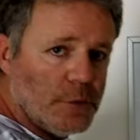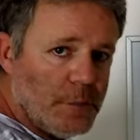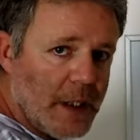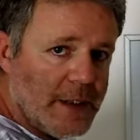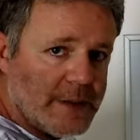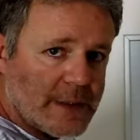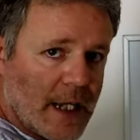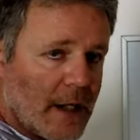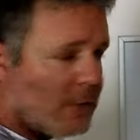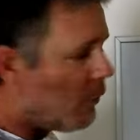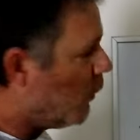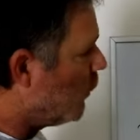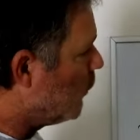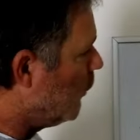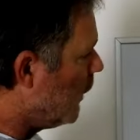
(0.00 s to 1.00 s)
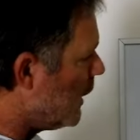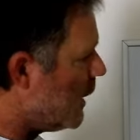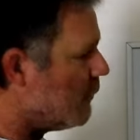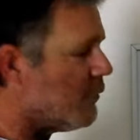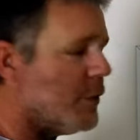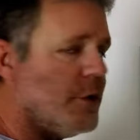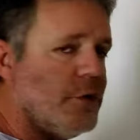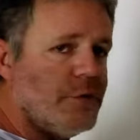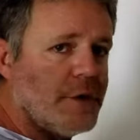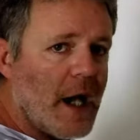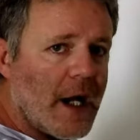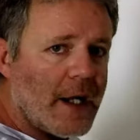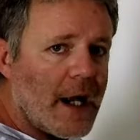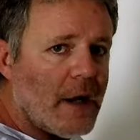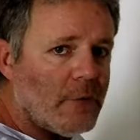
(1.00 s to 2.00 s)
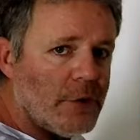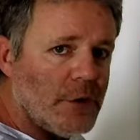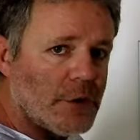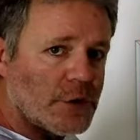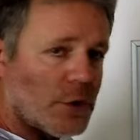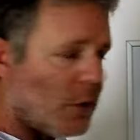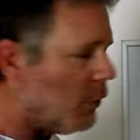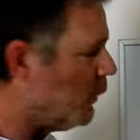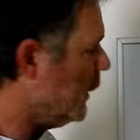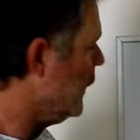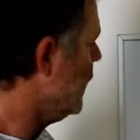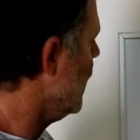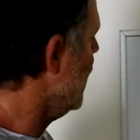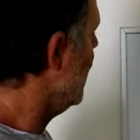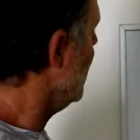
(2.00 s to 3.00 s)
baits out or whatever you've got out and you're trolling,